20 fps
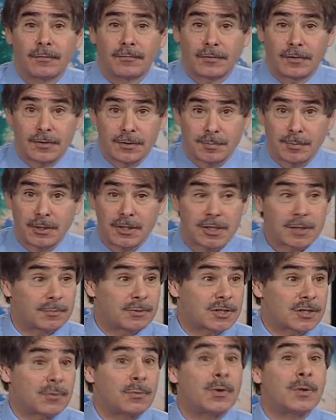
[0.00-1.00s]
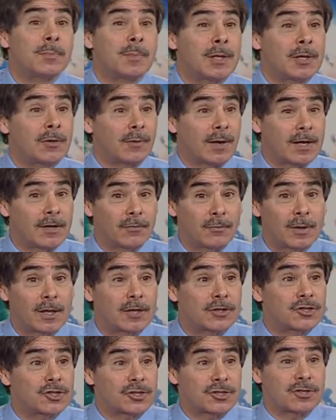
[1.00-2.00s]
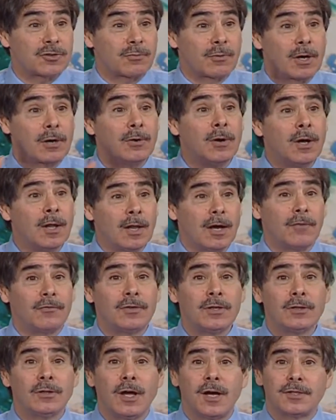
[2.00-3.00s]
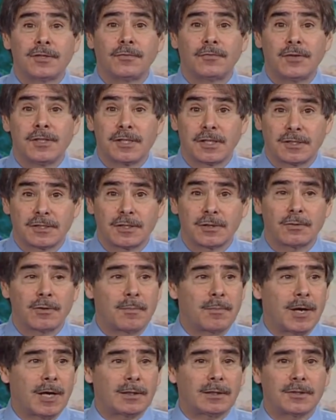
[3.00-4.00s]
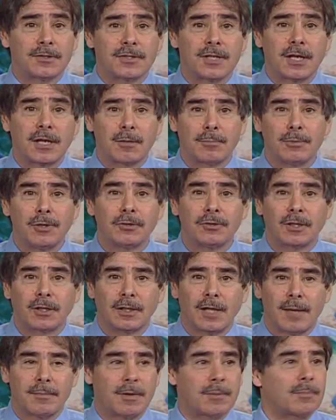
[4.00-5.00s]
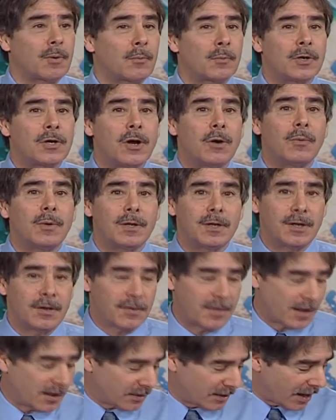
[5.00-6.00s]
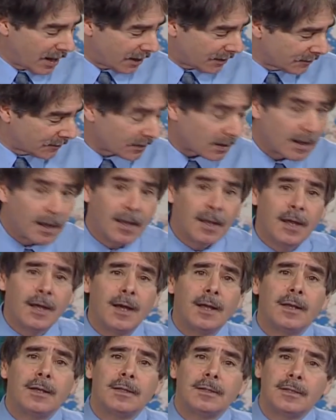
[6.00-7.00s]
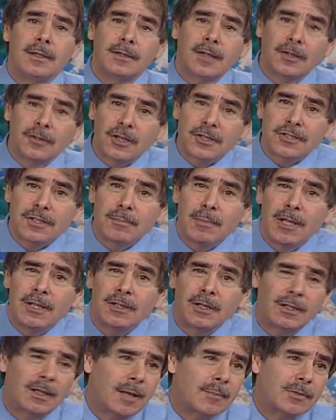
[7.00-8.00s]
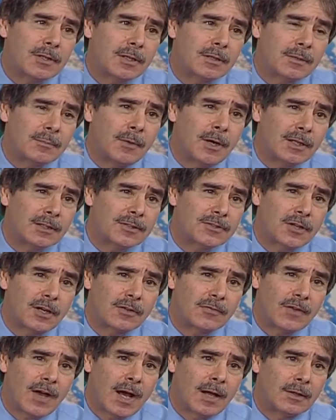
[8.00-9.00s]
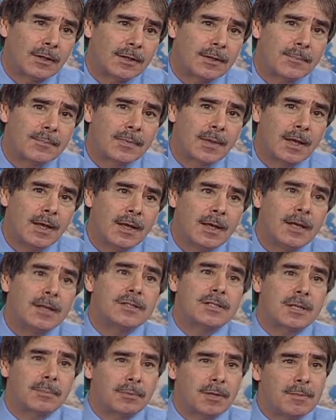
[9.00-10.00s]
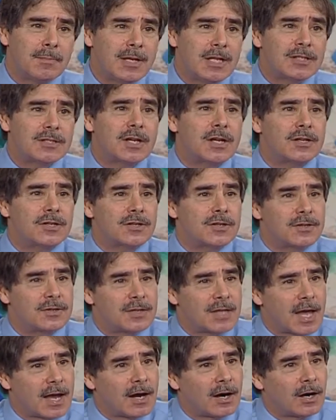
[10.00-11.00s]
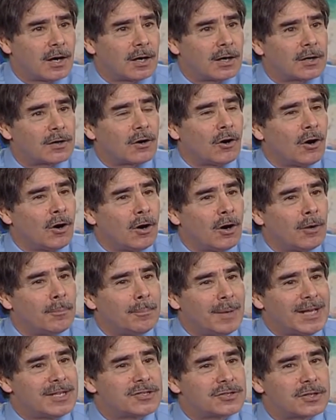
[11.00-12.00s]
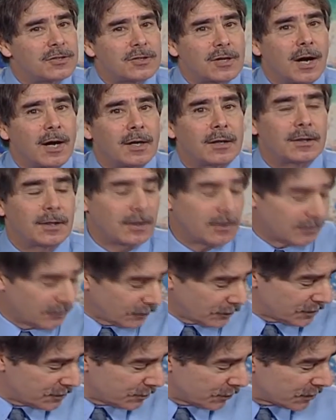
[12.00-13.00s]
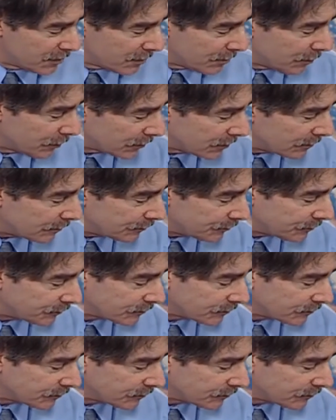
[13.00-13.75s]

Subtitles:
from first principles. It would be great if we could just throw a few laws of physics into a model and say compute the climate, but we're nowhere near there yet. That doesn't mean the climate models aren't valid. It simply means they aren't all based entirely on first principles.